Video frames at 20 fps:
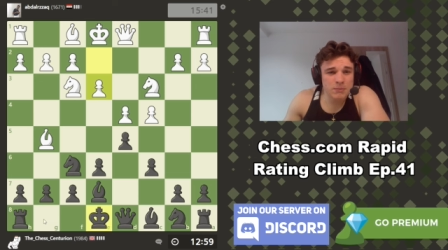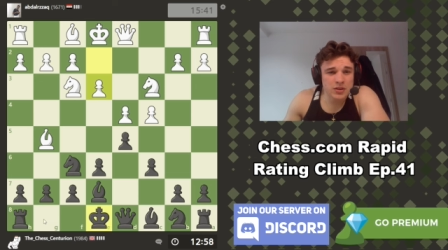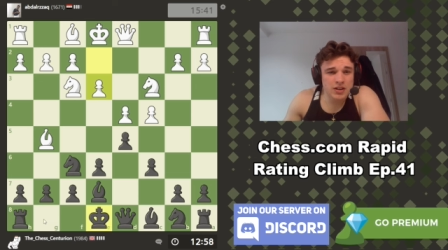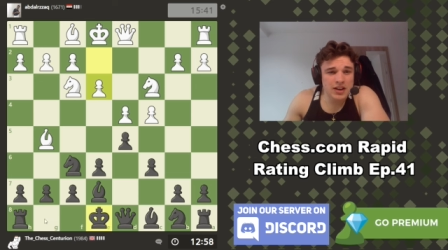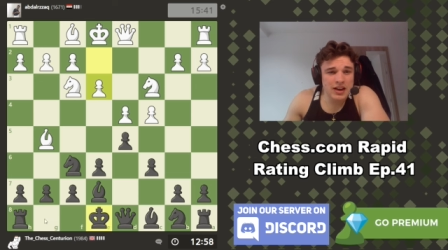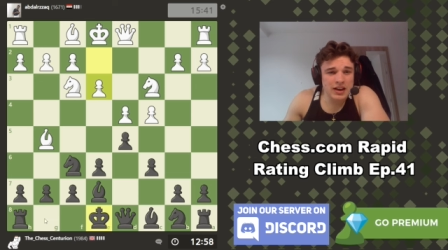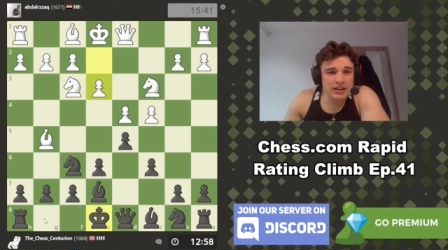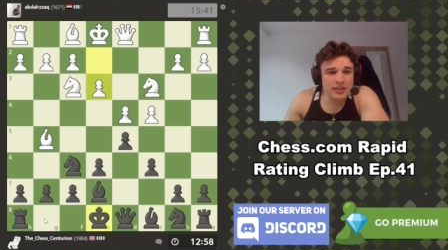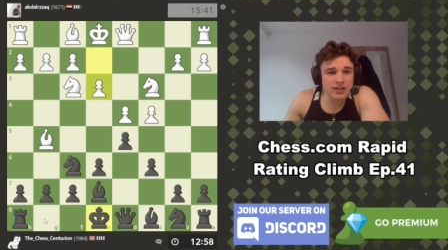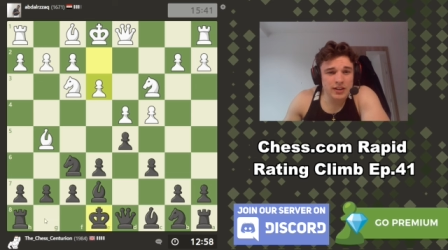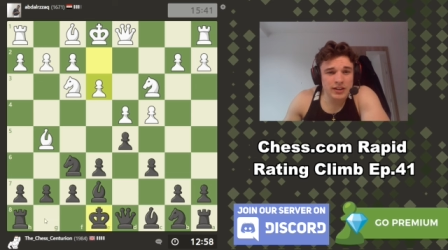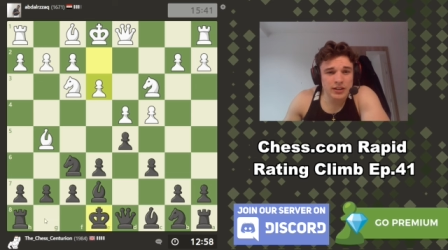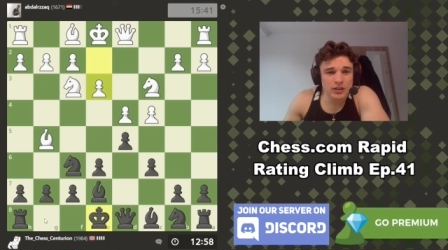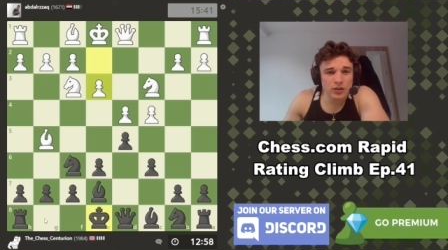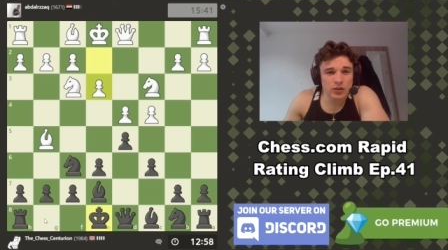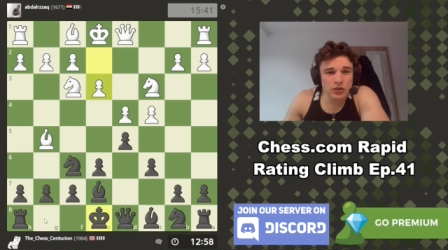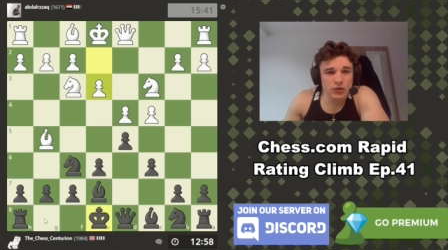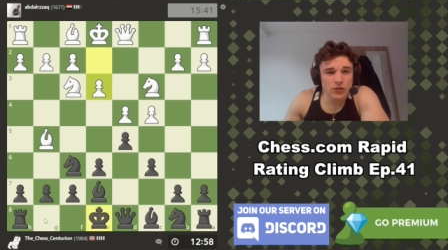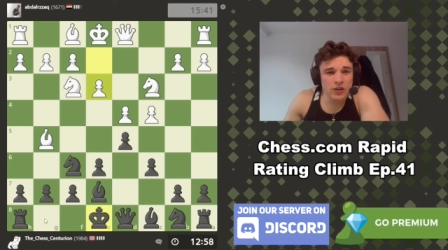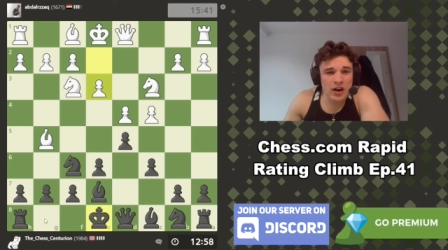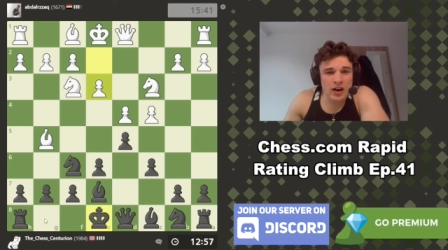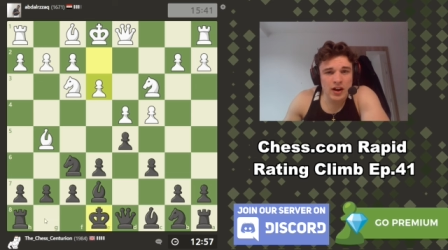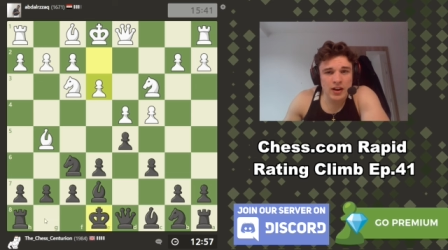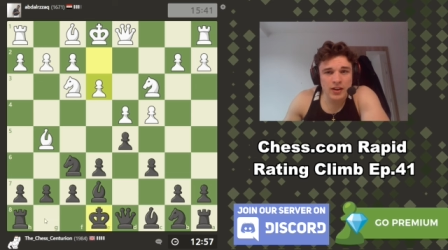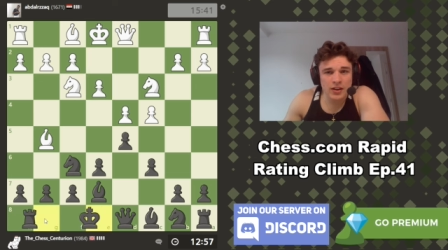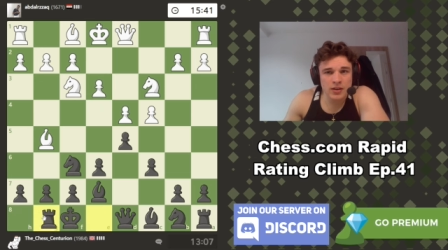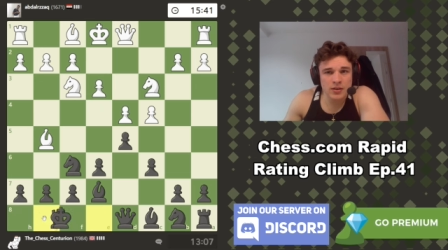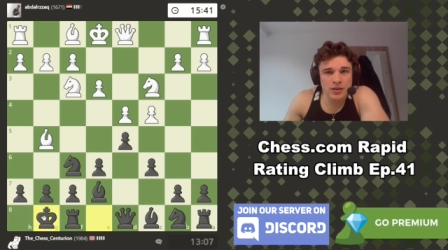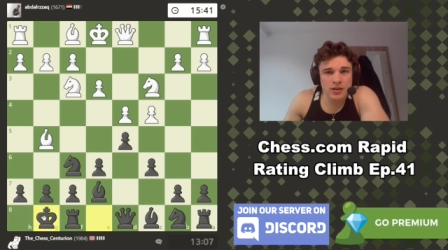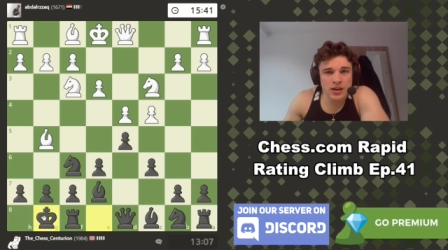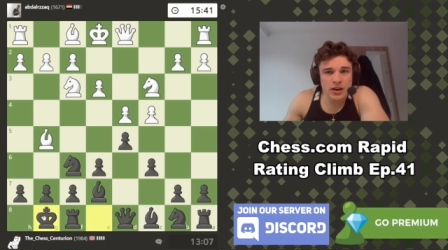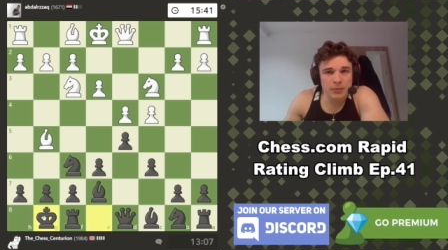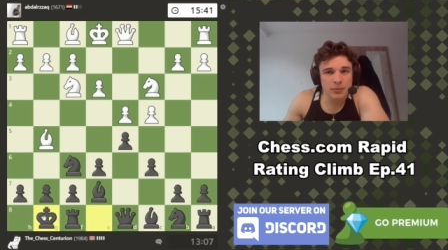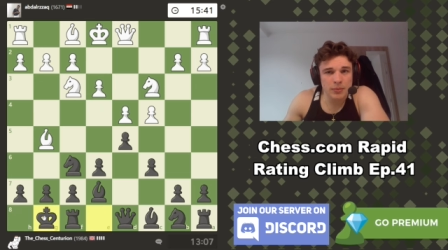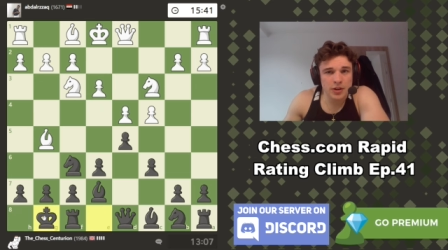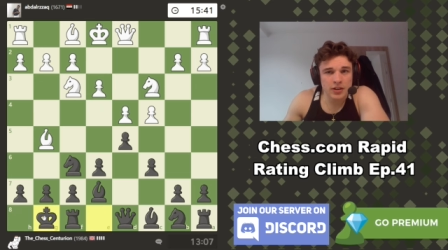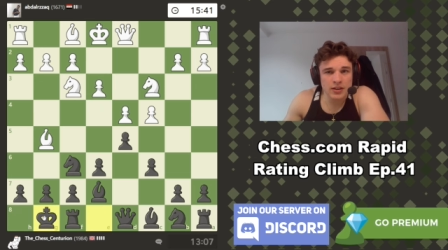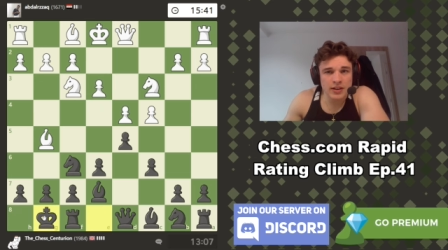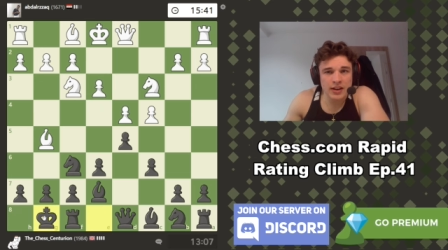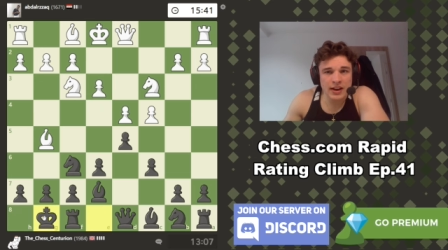Castling looks fine. I'm
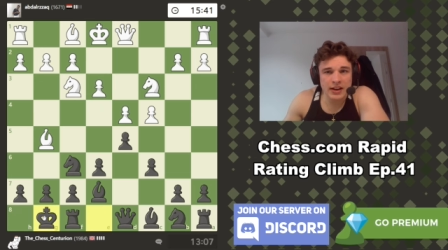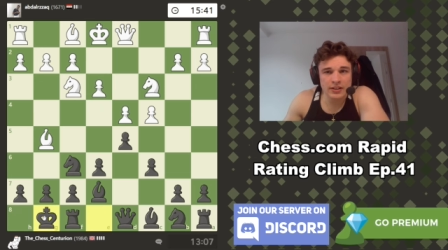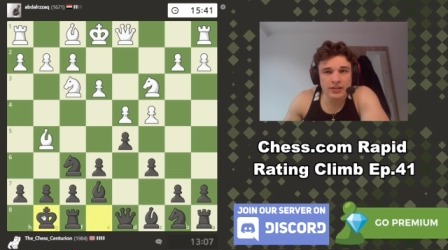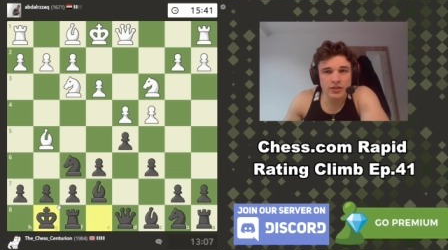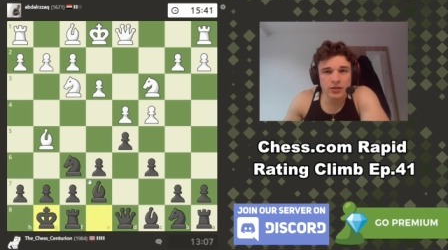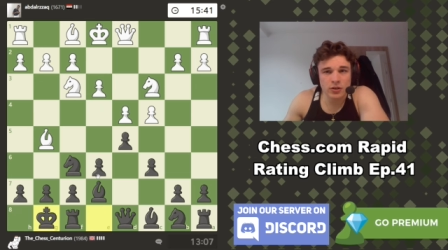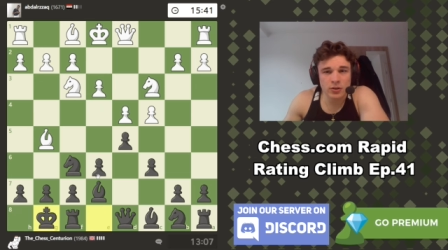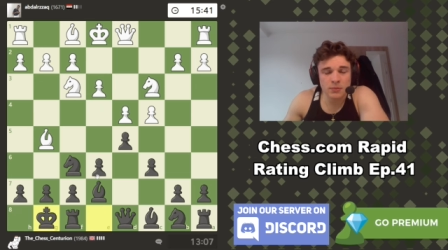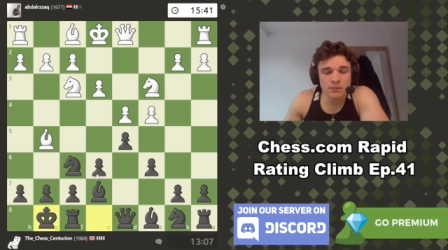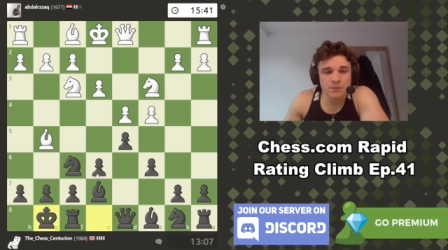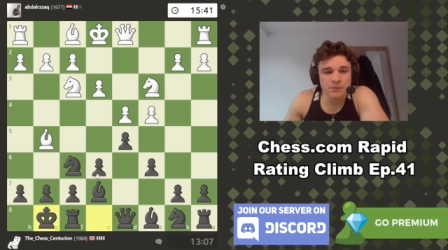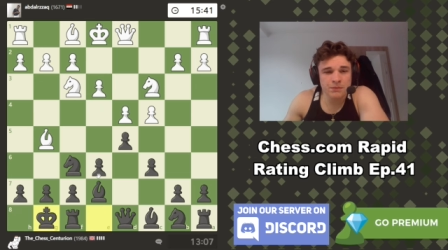going to castle,